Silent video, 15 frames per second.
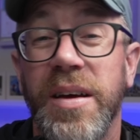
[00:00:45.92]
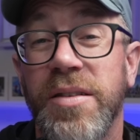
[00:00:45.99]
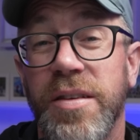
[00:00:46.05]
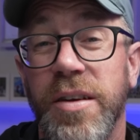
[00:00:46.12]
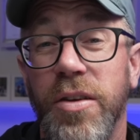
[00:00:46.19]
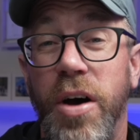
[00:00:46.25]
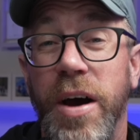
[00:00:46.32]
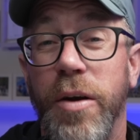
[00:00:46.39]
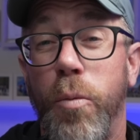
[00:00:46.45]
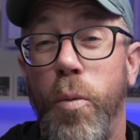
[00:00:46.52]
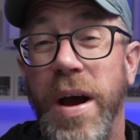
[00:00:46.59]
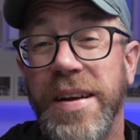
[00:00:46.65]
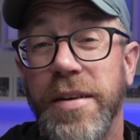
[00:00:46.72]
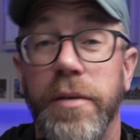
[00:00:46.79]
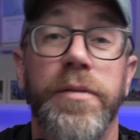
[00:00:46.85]
its
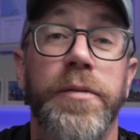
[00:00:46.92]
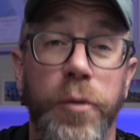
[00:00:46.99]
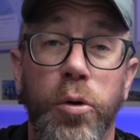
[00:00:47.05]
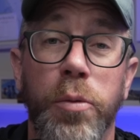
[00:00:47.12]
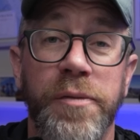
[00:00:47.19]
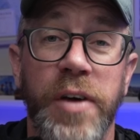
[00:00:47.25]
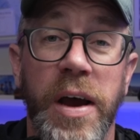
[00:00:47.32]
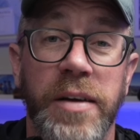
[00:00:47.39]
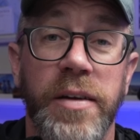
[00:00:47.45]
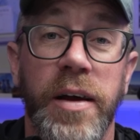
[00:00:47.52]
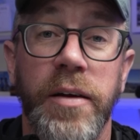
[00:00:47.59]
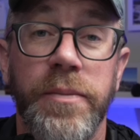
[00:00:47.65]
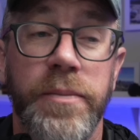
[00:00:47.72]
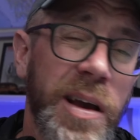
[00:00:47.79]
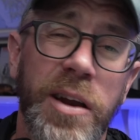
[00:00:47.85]
lightweight form
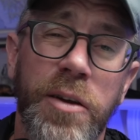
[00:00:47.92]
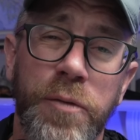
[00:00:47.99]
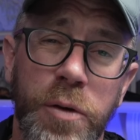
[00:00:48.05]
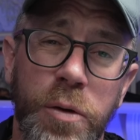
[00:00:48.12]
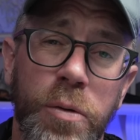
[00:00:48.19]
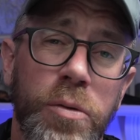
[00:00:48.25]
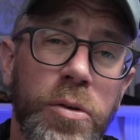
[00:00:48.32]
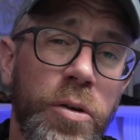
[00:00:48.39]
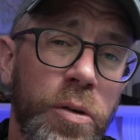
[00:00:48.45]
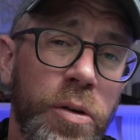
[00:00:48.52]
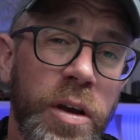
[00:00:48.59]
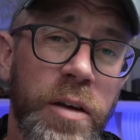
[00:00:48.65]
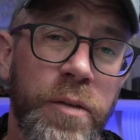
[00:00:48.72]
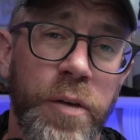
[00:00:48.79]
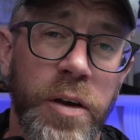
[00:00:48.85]
factor, and a few
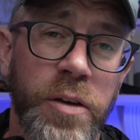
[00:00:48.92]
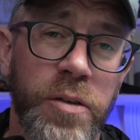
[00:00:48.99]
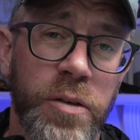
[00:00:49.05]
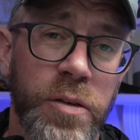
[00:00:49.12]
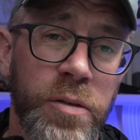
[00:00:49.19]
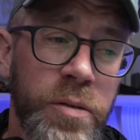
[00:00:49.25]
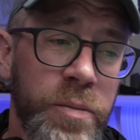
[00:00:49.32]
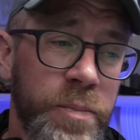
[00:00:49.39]
unique features.